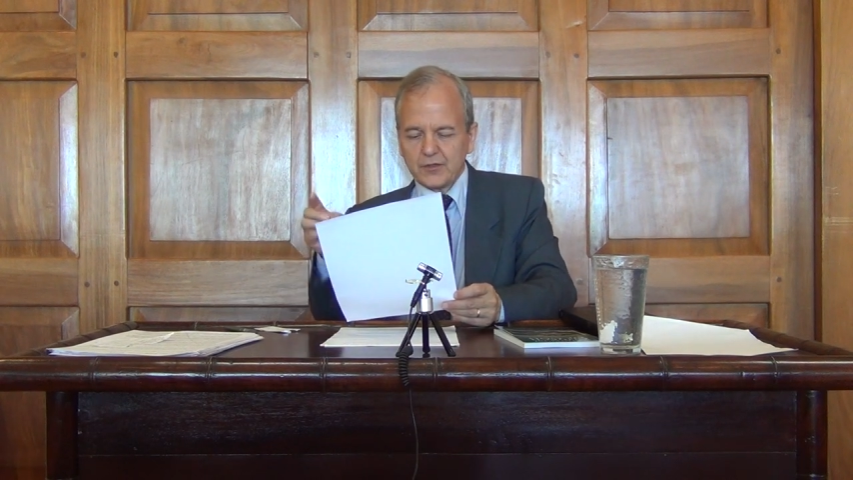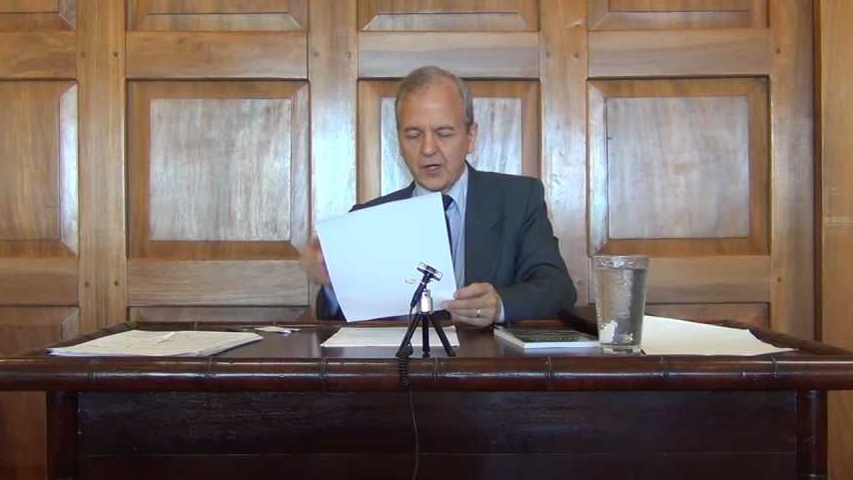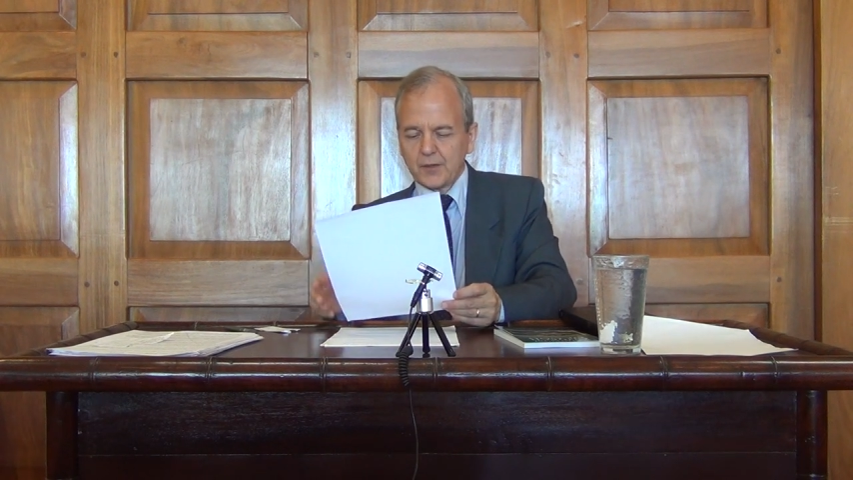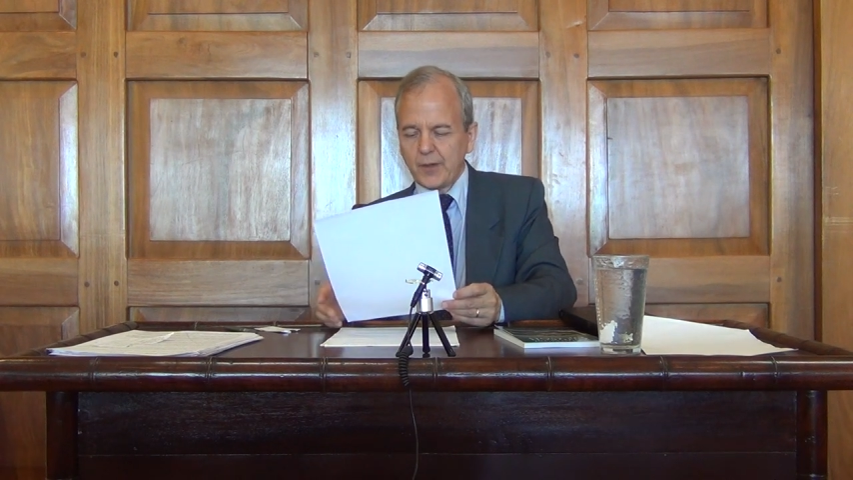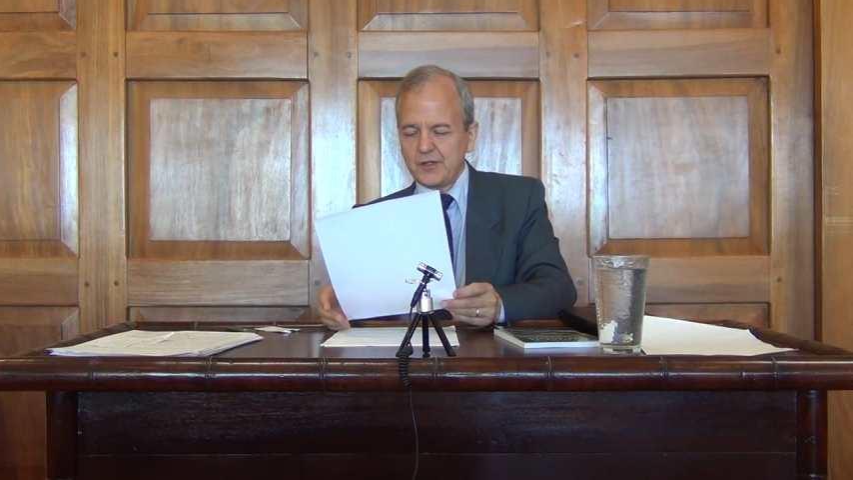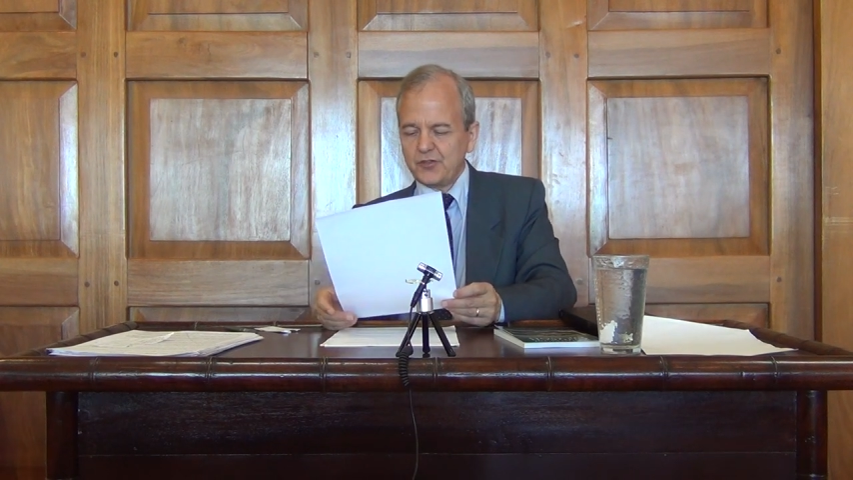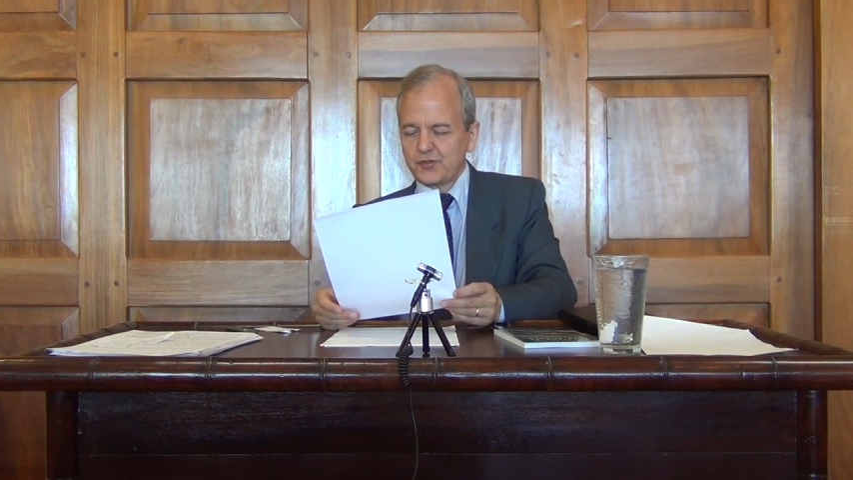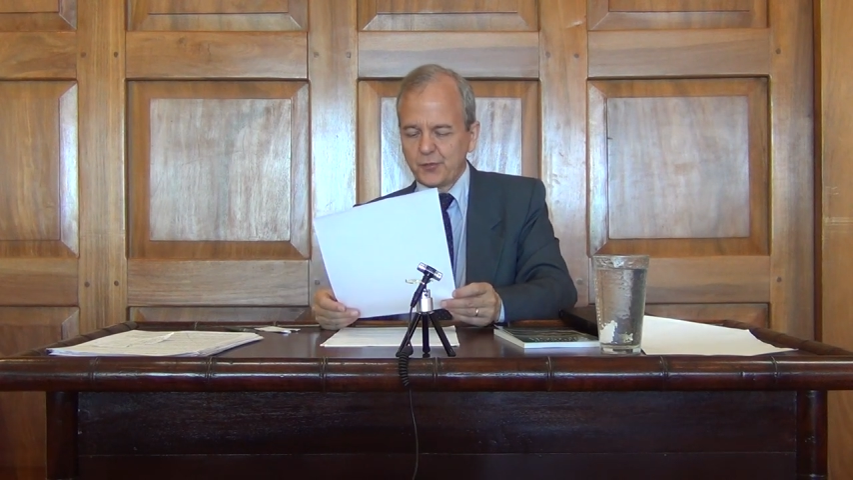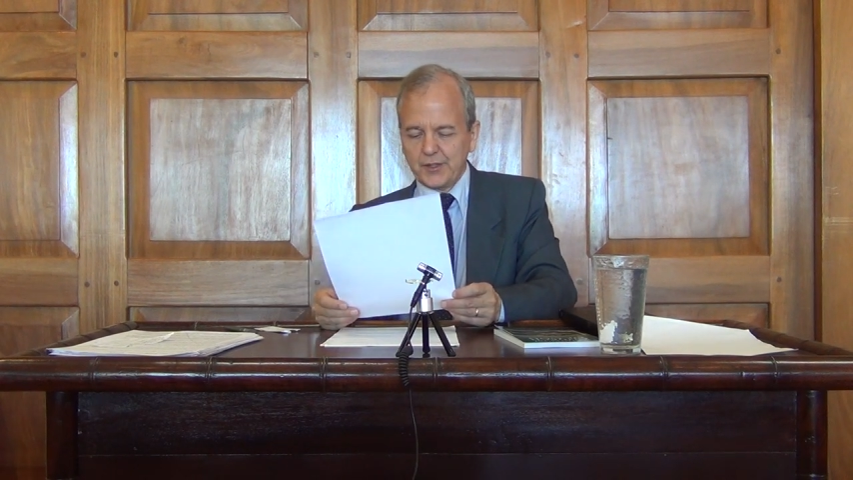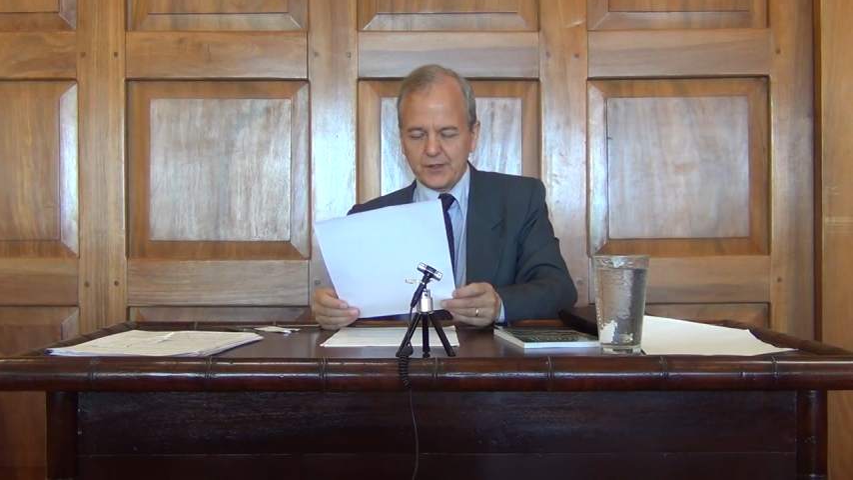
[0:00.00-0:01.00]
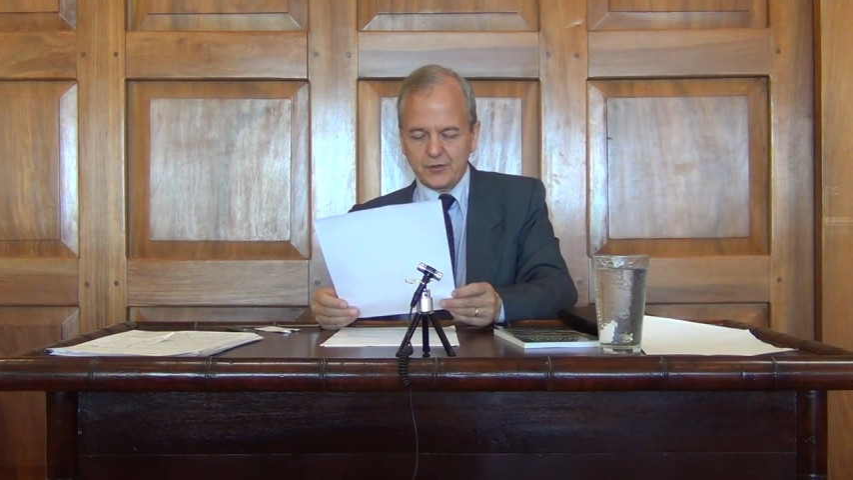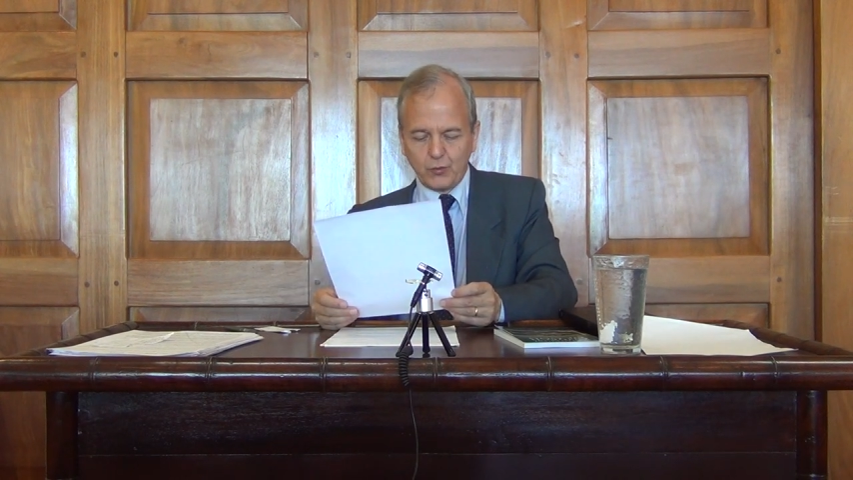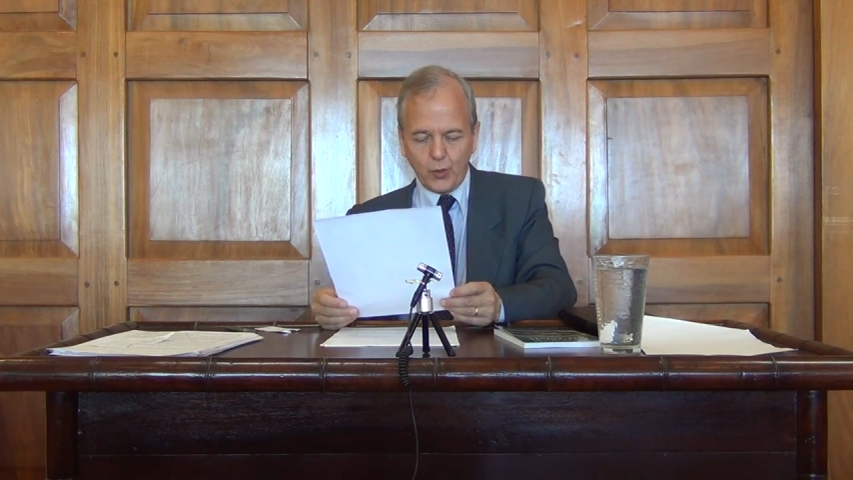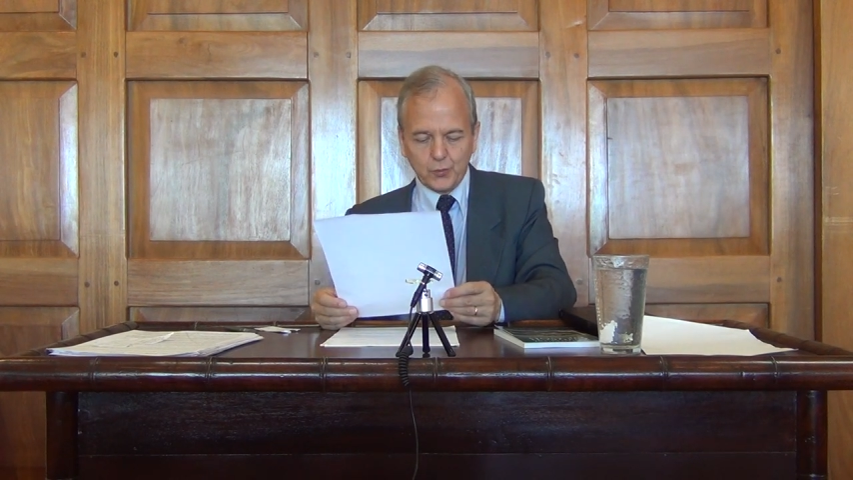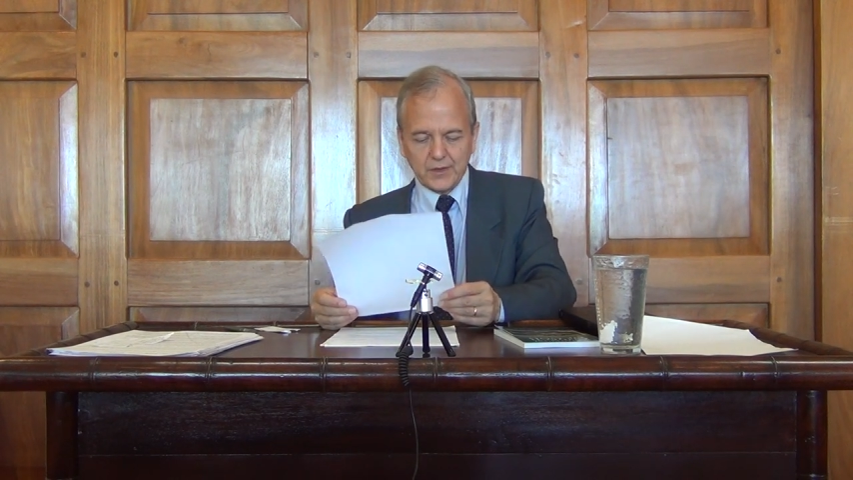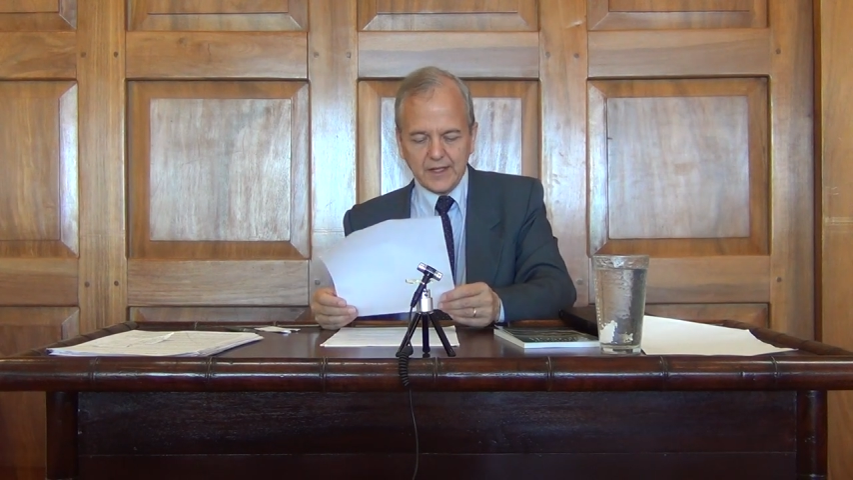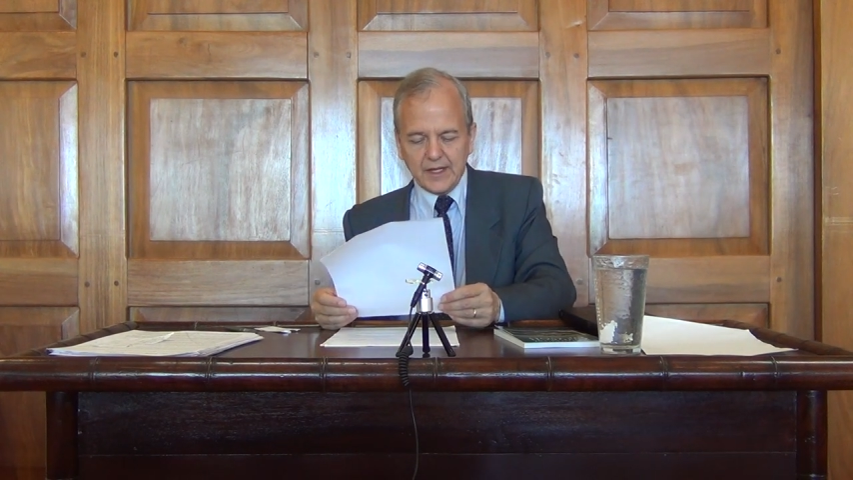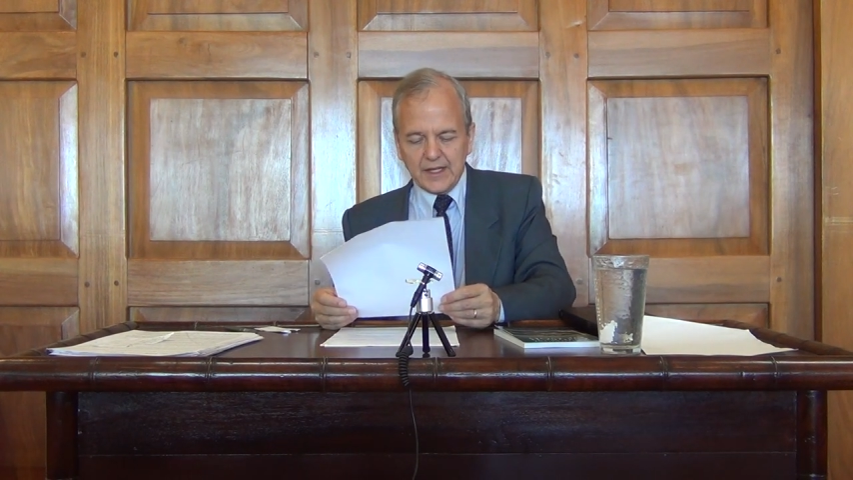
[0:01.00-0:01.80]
talked about his creed quote,